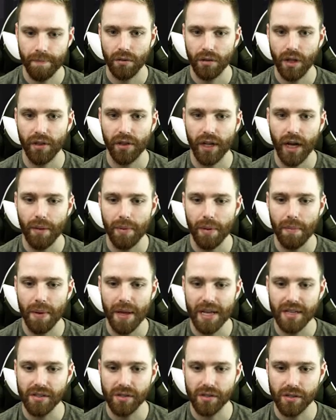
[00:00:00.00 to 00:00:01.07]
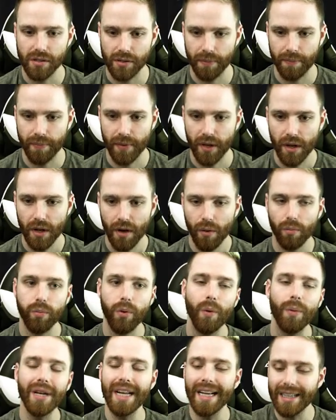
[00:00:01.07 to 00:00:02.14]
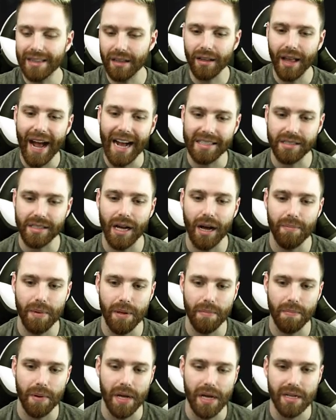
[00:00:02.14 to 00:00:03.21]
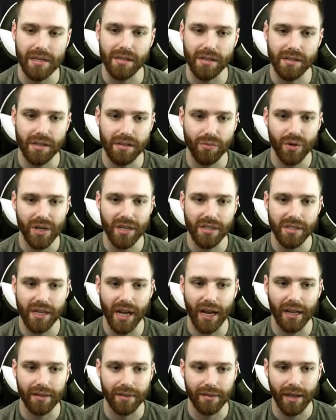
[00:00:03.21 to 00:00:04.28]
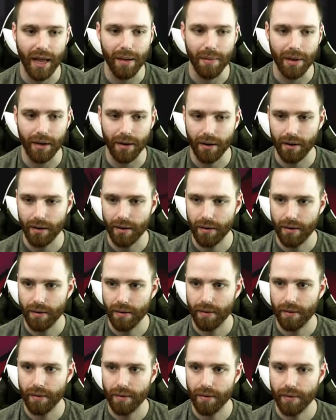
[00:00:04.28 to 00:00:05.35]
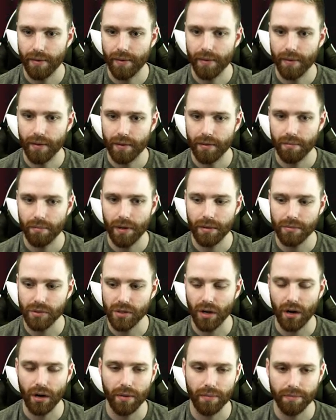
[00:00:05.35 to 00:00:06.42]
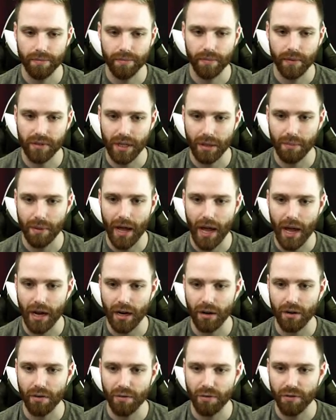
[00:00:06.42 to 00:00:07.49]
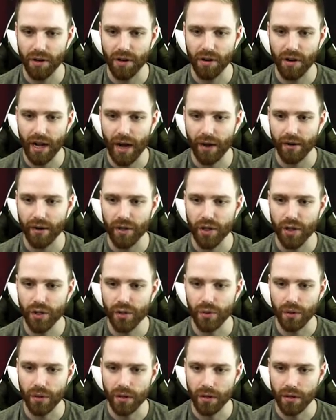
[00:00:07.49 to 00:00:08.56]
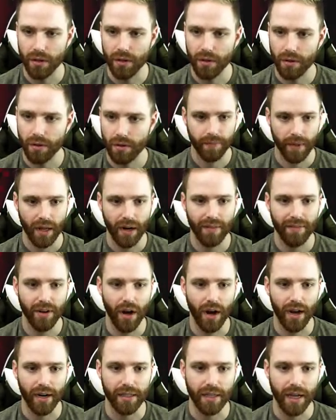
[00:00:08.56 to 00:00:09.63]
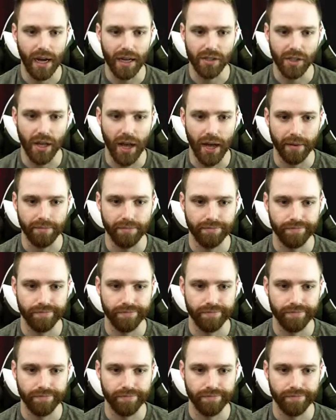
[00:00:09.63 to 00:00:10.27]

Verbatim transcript: Another Guppy piece. Well, we didn't get the last Guppy piece because it reset, damn it. Mom's heart. I'm gonna take my anger and fury out on you. I don't even know how to dodge that.